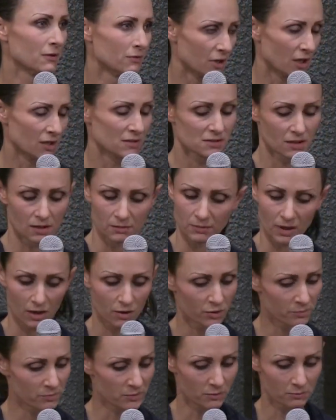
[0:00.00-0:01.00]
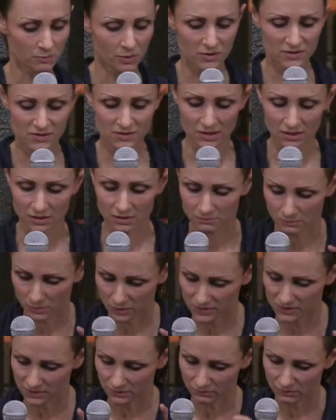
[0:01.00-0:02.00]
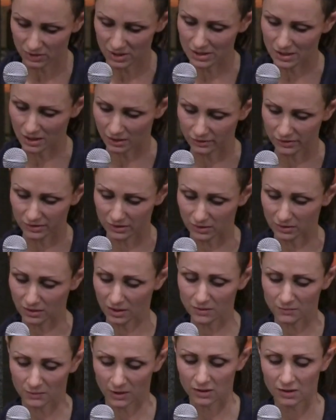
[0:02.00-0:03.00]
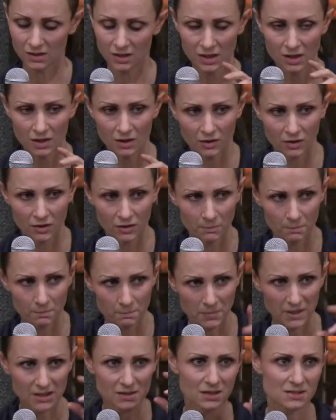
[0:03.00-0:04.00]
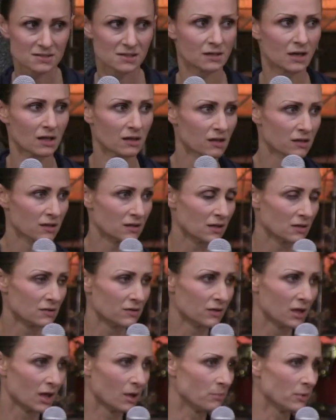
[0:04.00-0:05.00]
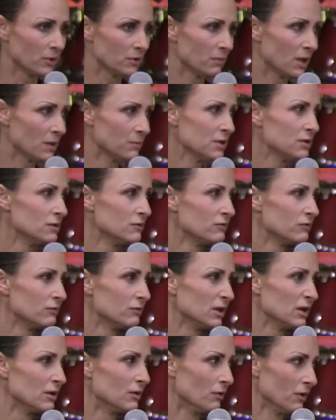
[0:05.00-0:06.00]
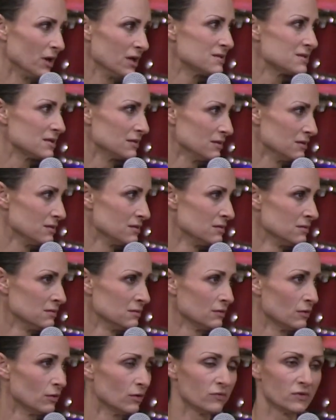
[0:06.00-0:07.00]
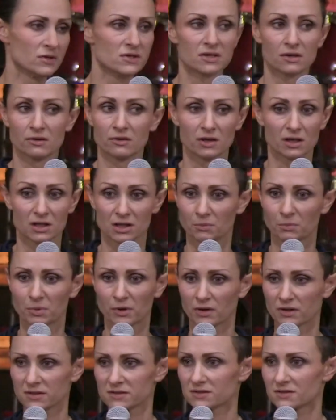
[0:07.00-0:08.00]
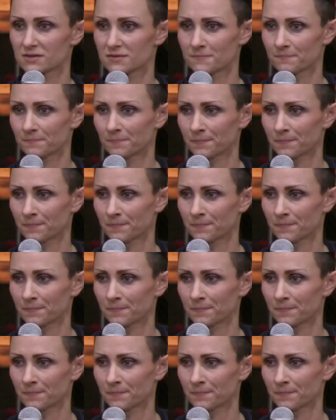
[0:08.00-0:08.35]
Right. I hope you're mostly, mostly really healthy in that way. But there's another thing that could happen. Maybe you've regretted oversharing in the past,